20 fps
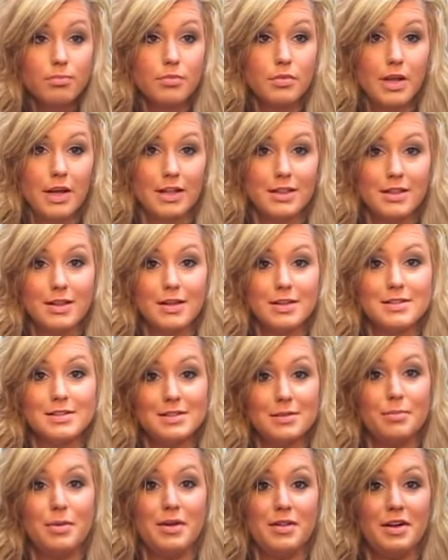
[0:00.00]
like this
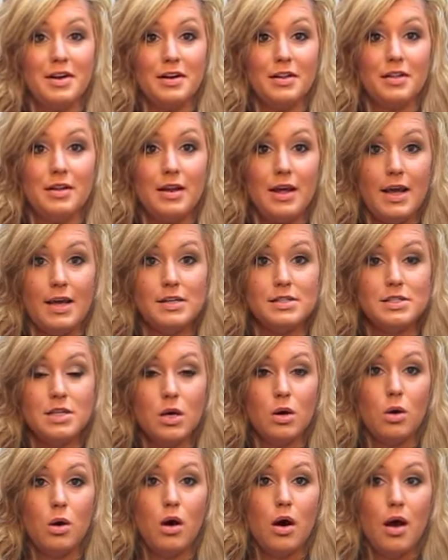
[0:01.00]
by the end of the day.
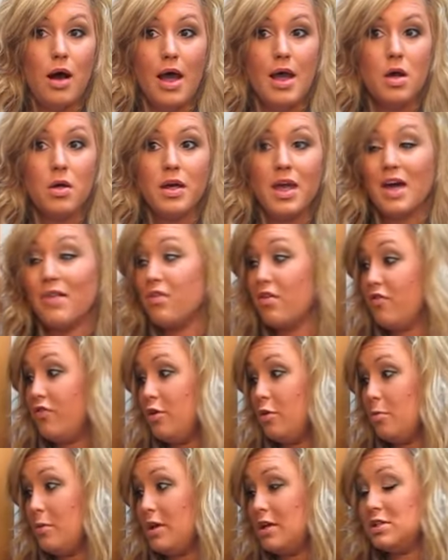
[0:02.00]
So I only have a
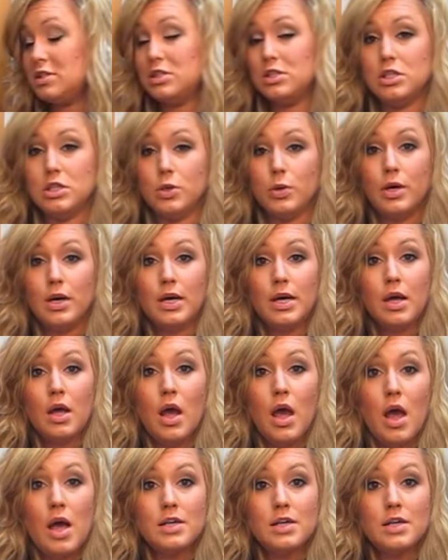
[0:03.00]
few minutes to do it,